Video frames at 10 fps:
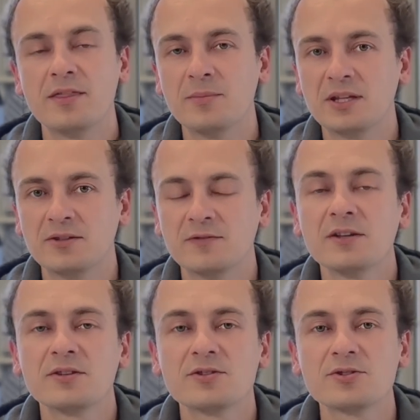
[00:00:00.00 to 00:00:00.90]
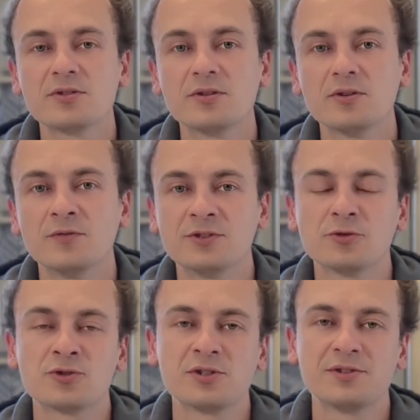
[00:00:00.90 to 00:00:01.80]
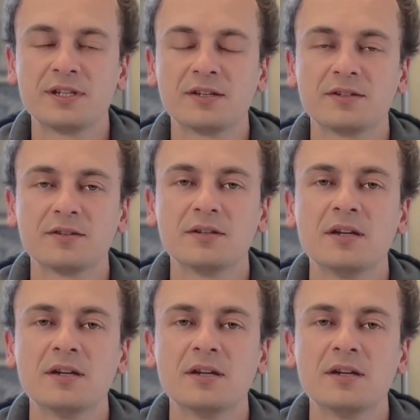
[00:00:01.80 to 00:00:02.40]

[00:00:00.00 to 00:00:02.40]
The main advantage of the social dieta